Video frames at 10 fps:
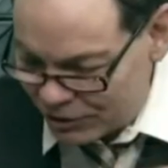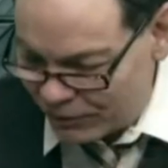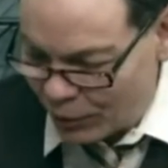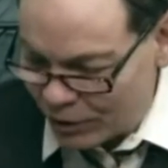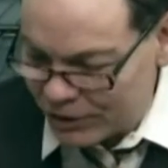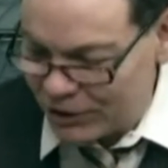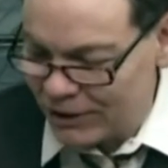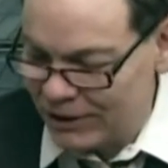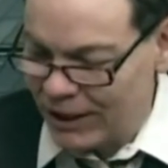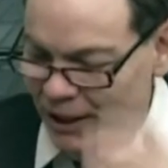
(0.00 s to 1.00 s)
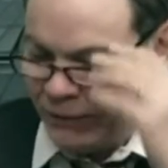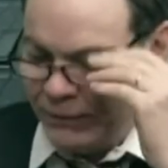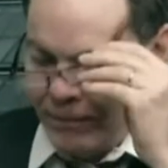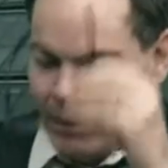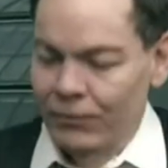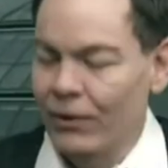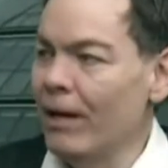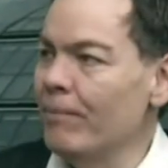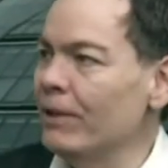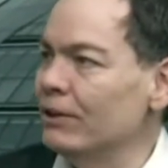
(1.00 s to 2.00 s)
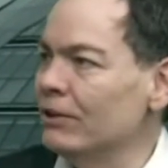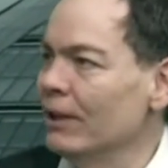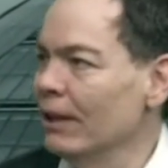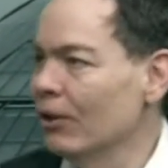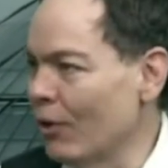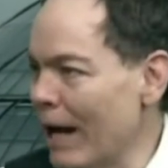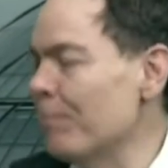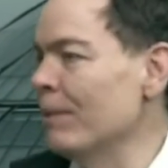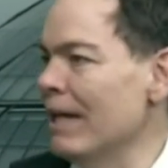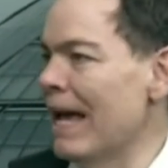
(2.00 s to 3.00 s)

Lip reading: divorces itself from this crappy